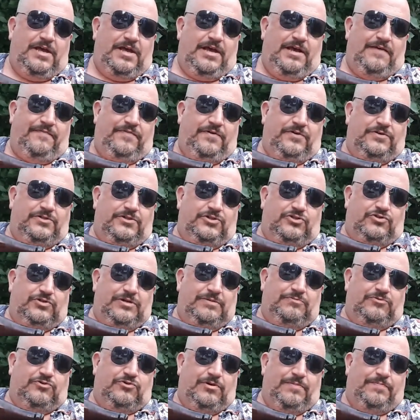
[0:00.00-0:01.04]
if there's a
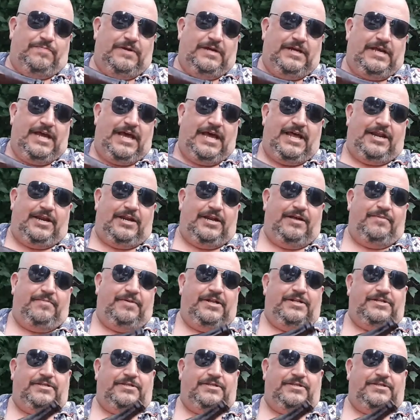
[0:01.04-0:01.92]
dream trip in Canada, I mean,